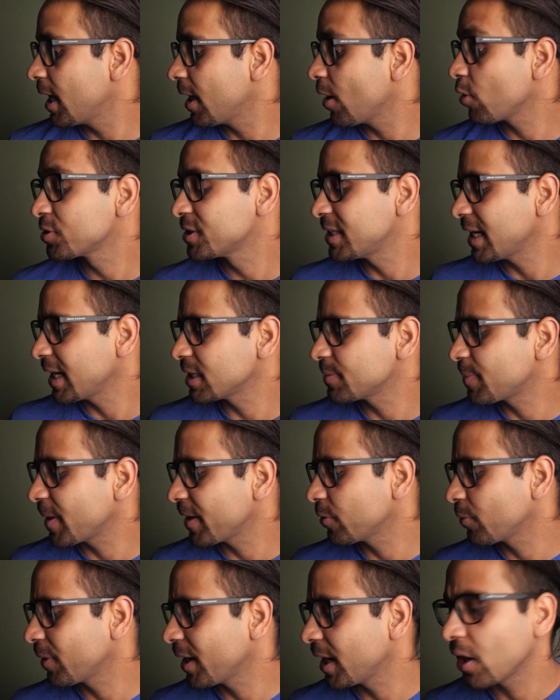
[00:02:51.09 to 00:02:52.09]
Settings, by
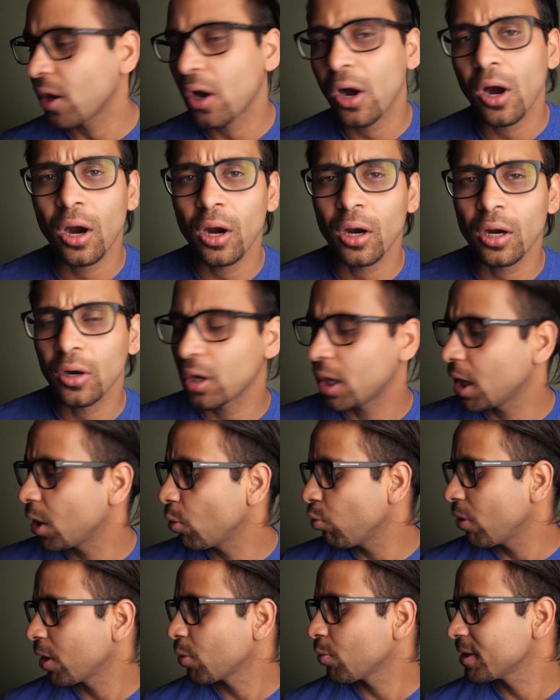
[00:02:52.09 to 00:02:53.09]
the way, are
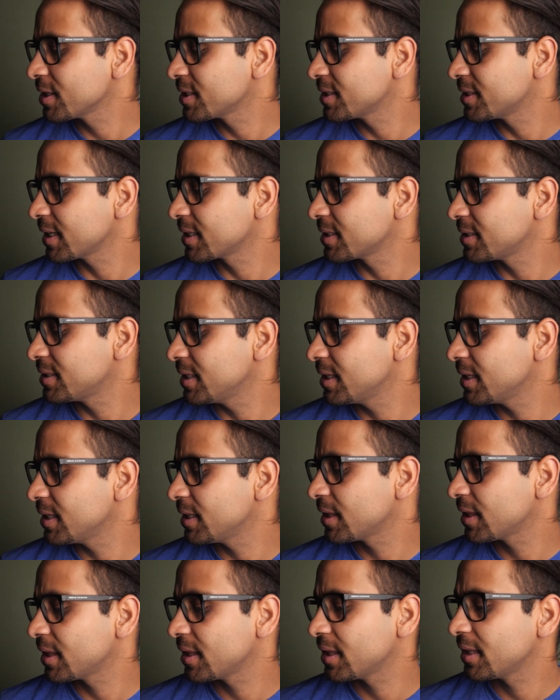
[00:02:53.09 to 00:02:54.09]

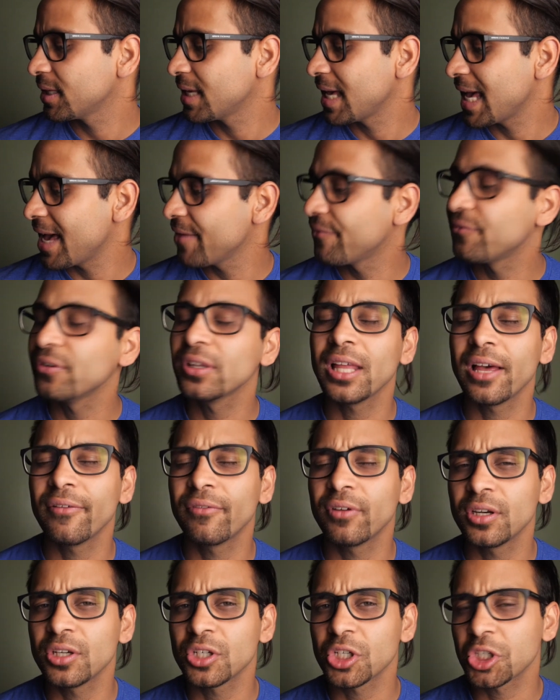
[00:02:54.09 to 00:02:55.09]
1/160th,
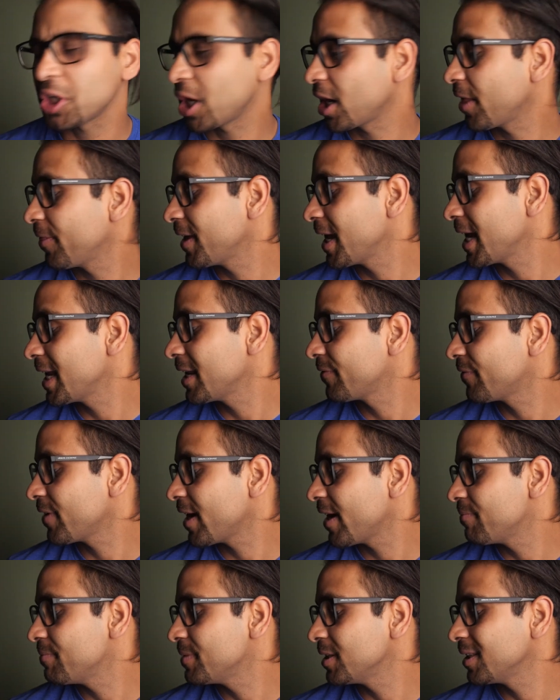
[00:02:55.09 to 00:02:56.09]
f11, shot on the
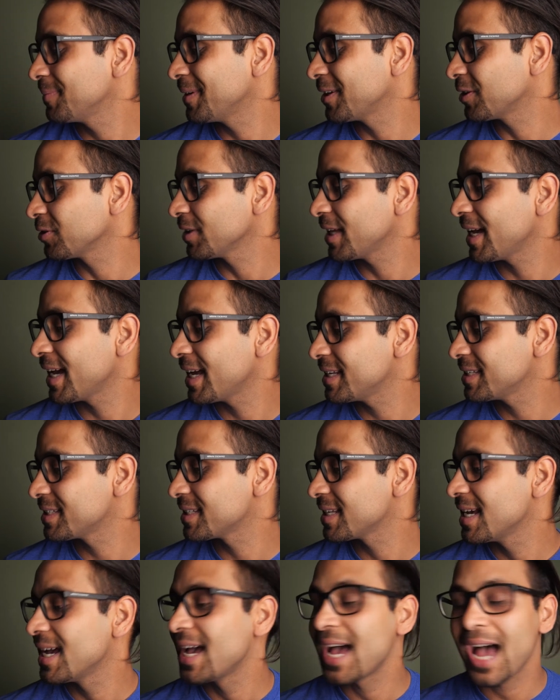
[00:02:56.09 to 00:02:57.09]
85 millimeter lens,
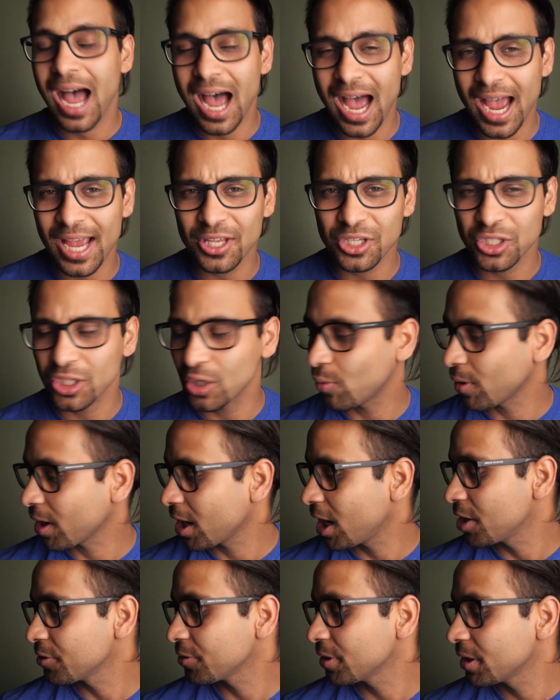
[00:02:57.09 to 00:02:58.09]
ISO
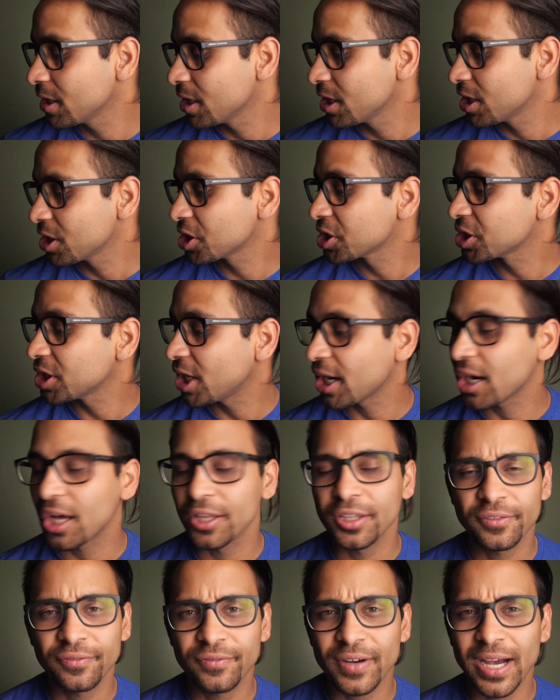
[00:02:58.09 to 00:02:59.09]
100, shot on
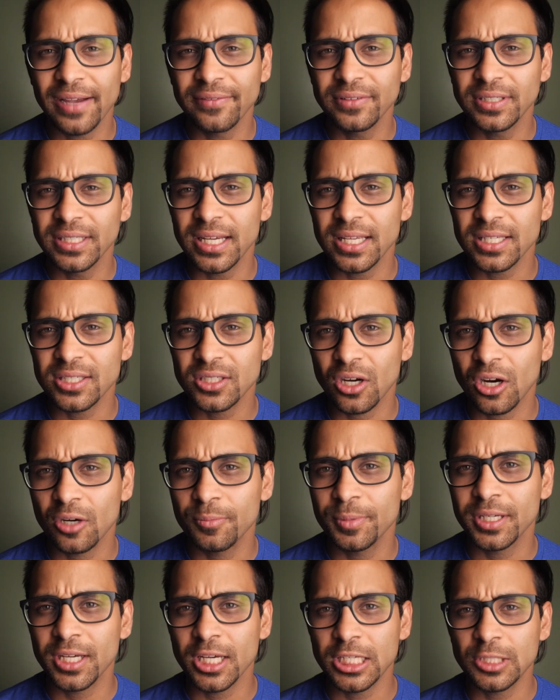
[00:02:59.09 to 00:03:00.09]
the 5DSR
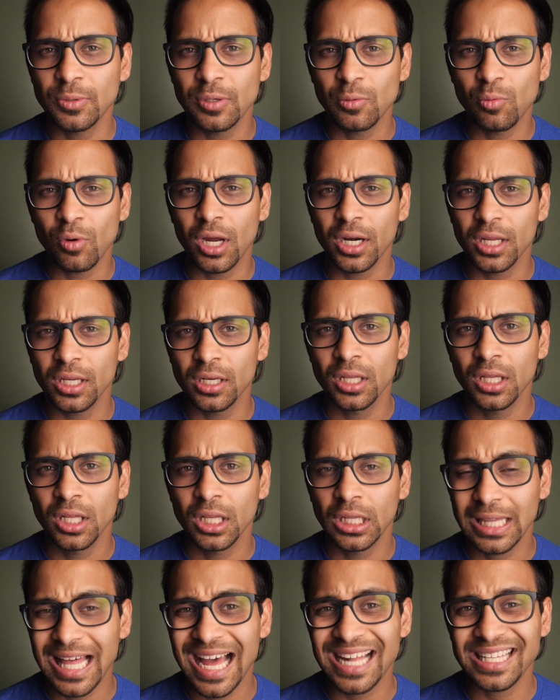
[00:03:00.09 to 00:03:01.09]
because we wanted
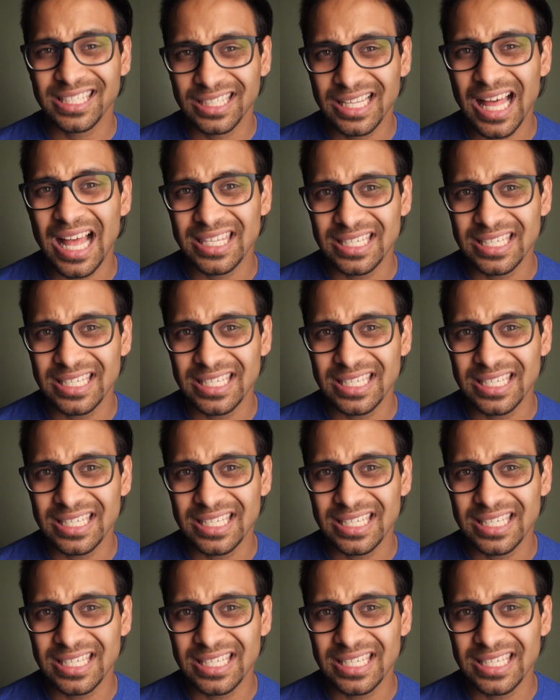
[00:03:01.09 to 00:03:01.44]
lots and lots